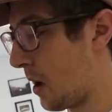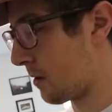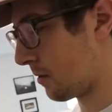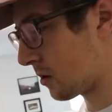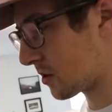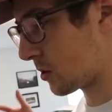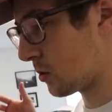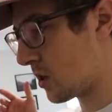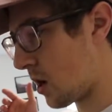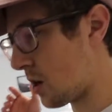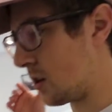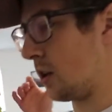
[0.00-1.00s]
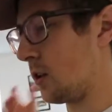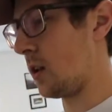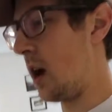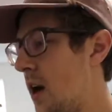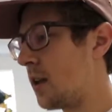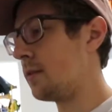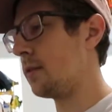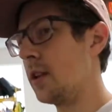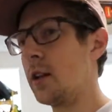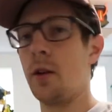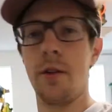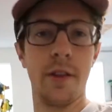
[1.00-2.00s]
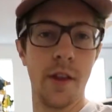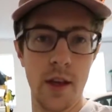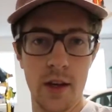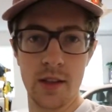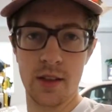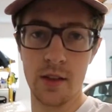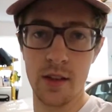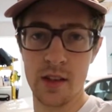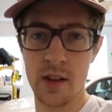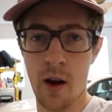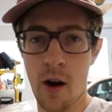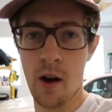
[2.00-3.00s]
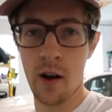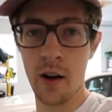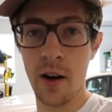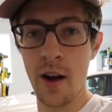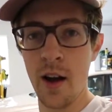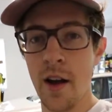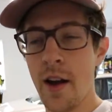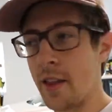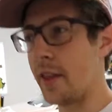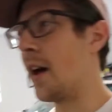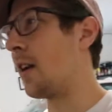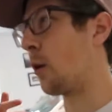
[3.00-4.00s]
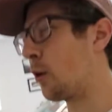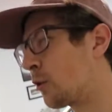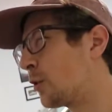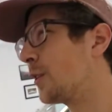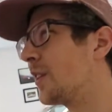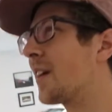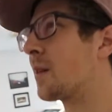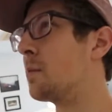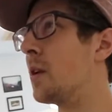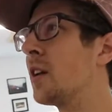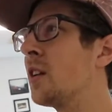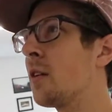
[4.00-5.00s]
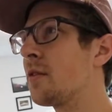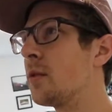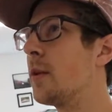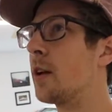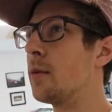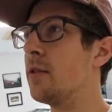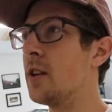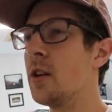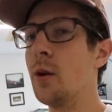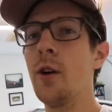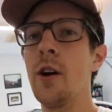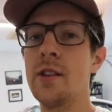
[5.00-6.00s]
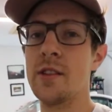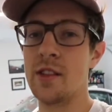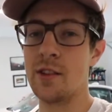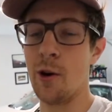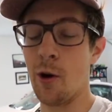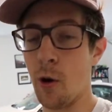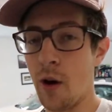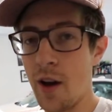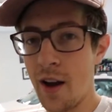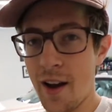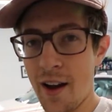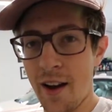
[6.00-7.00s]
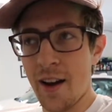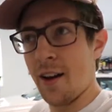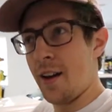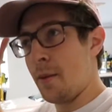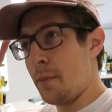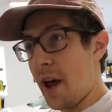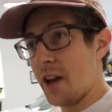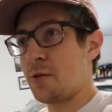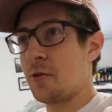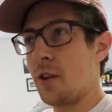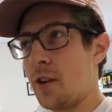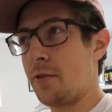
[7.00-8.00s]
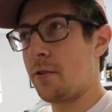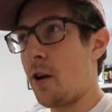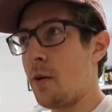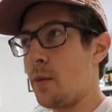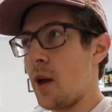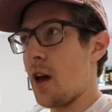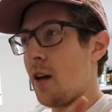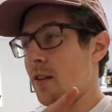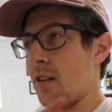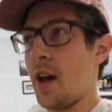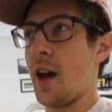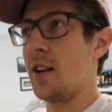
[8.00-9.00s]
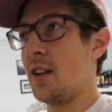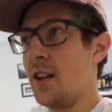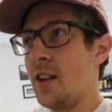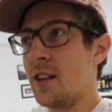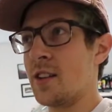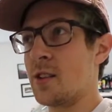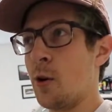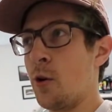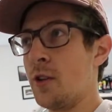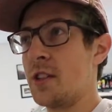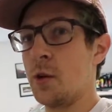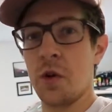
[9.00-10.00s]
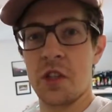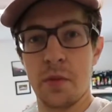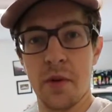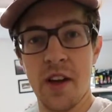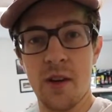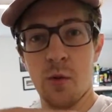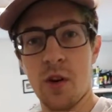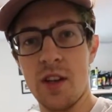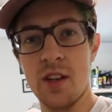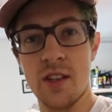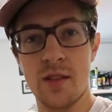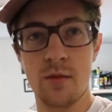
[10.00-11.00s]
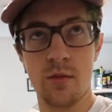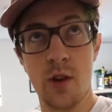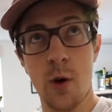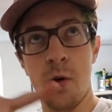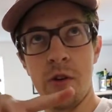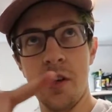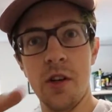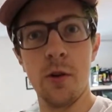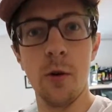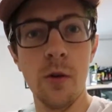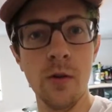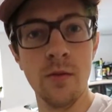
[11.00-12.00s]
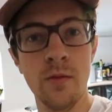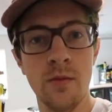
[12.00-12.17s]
I've also done a lot of little things to this car that aren't really like big enough to make a video on, so Patrick from editing is going to explain what he's going to do.